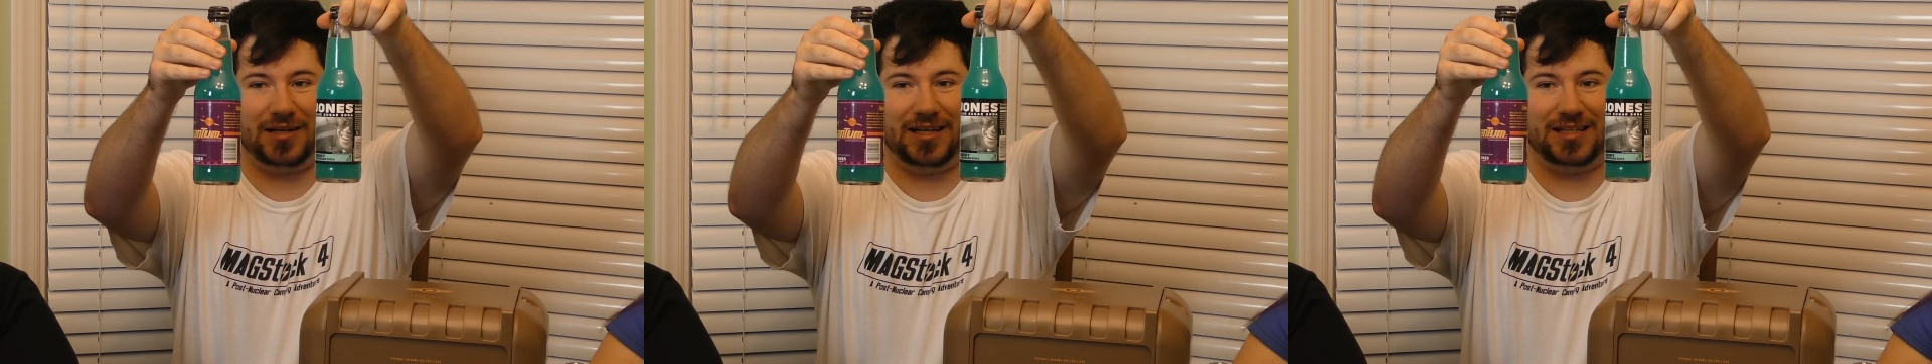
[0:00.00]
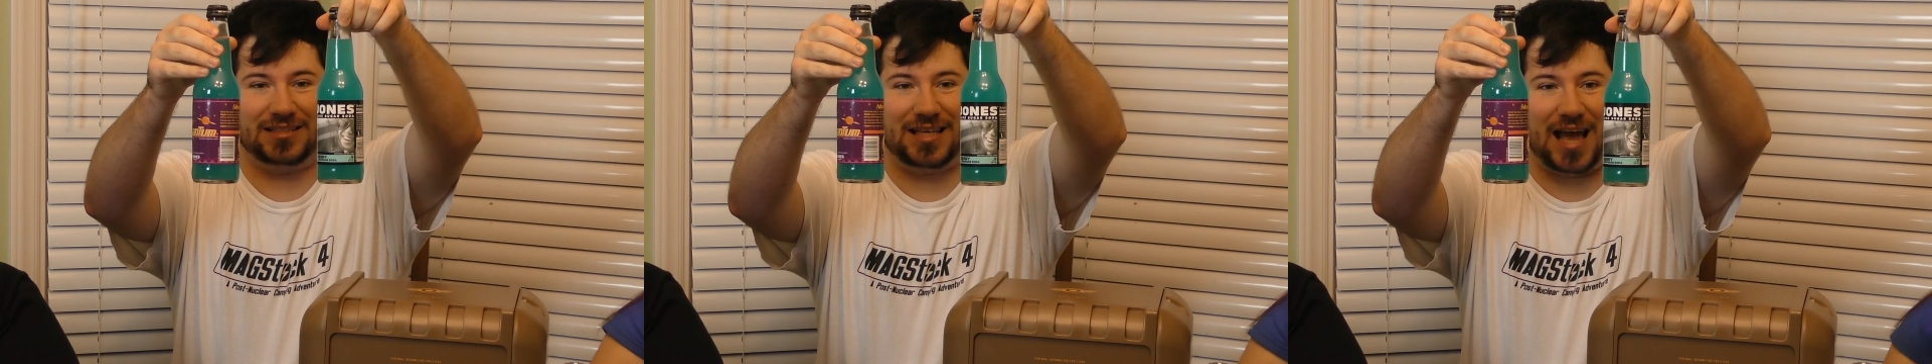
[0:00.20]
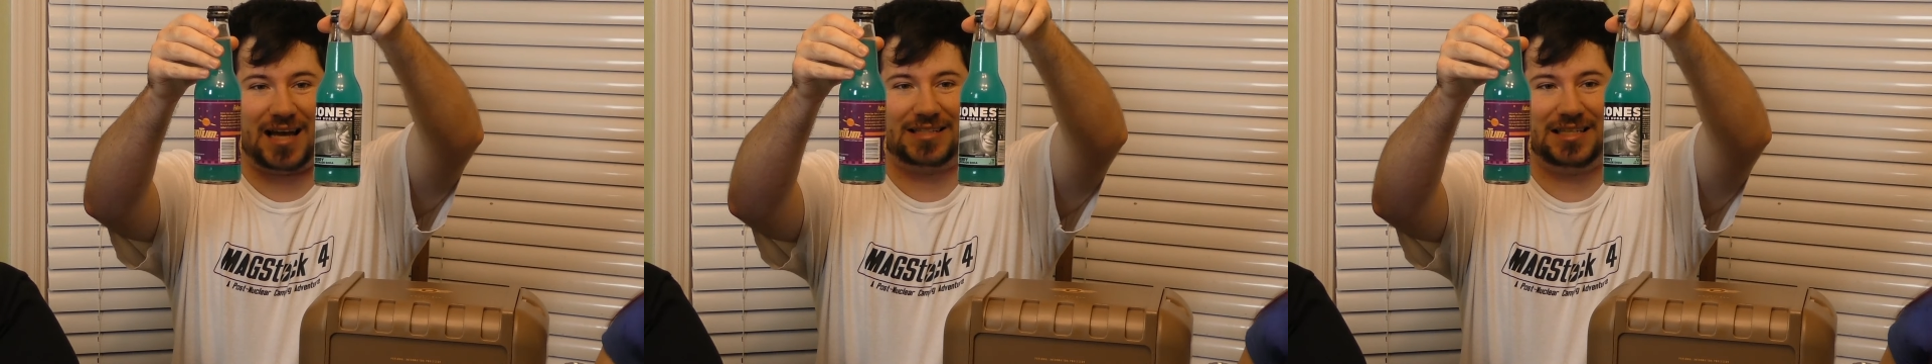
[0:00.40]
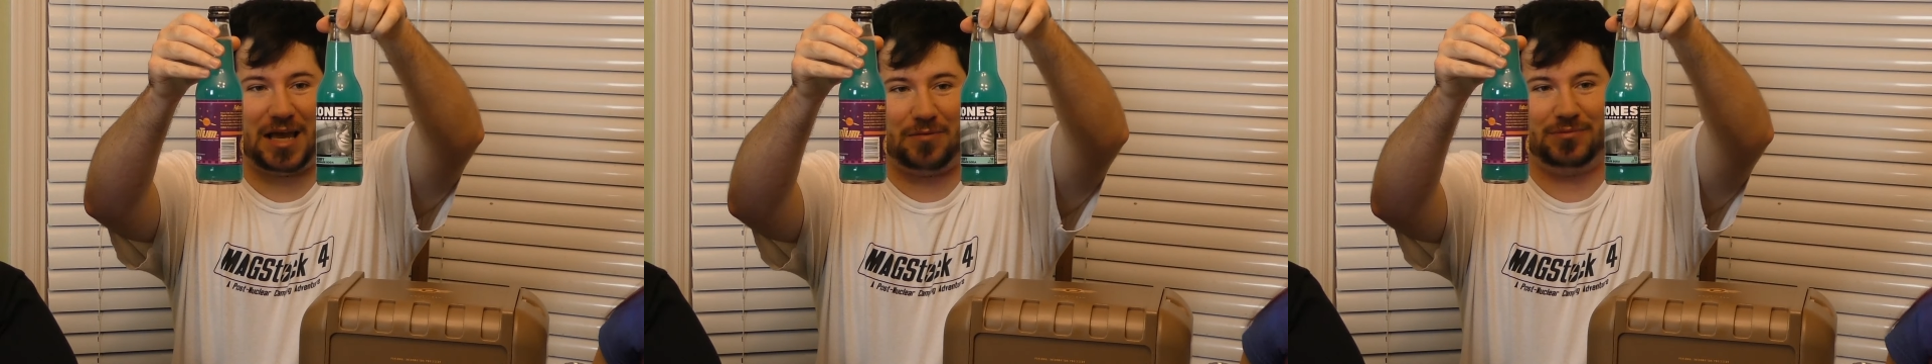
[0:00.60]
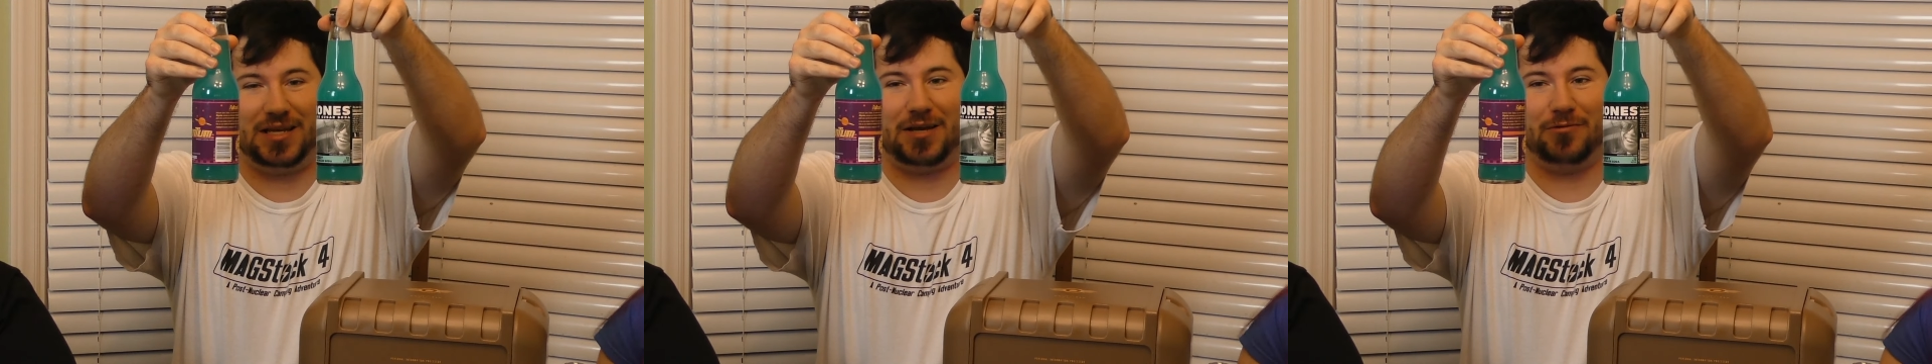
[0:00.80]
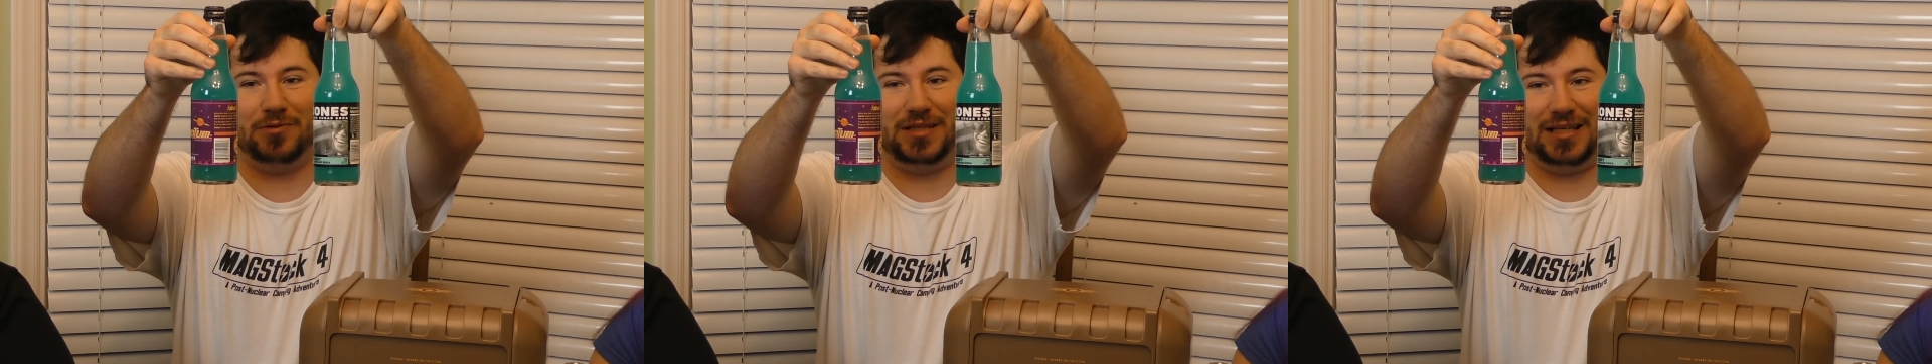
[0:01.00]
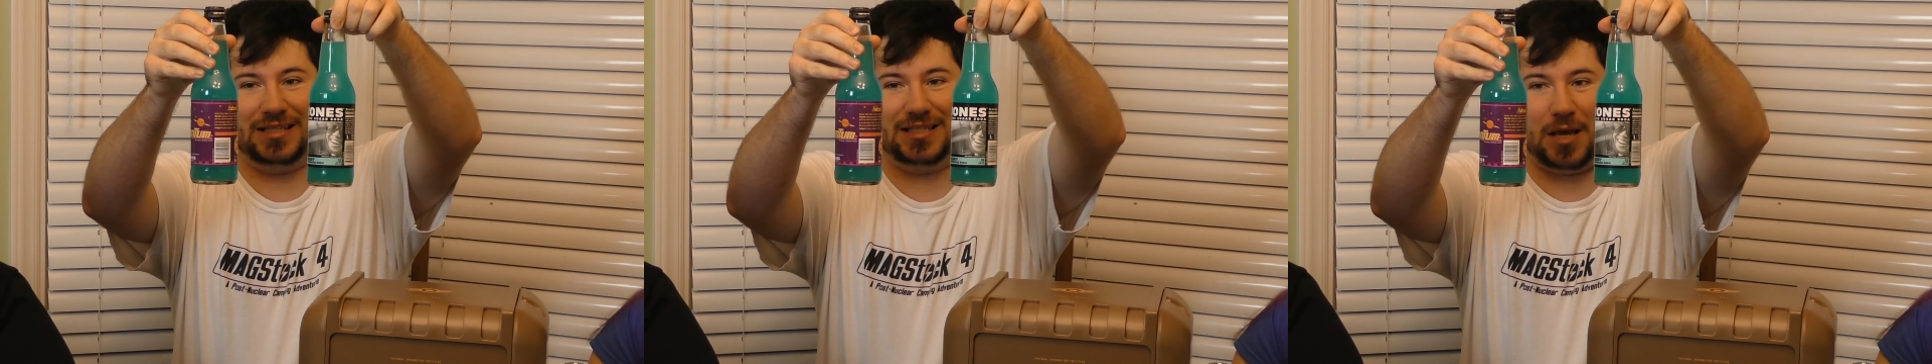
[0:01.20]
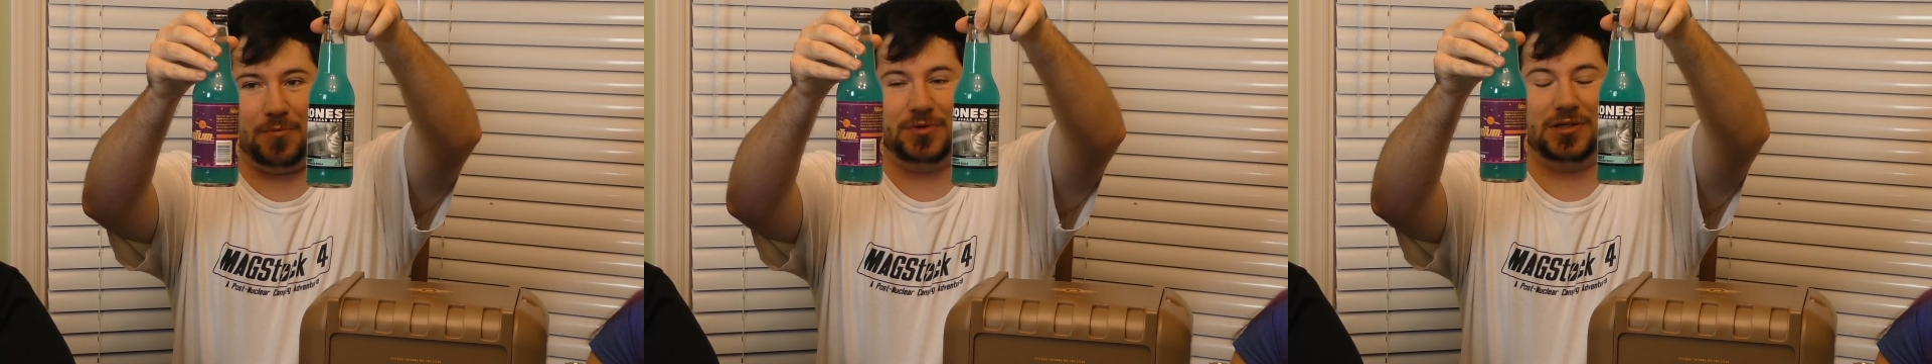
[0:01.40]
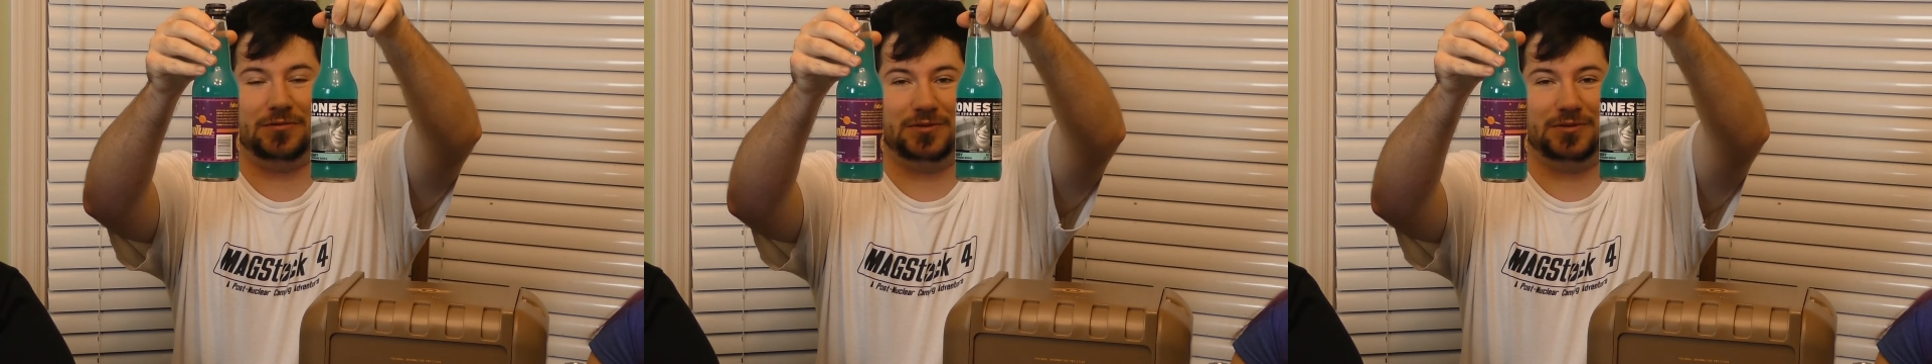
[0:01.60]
the exact same thing with the exception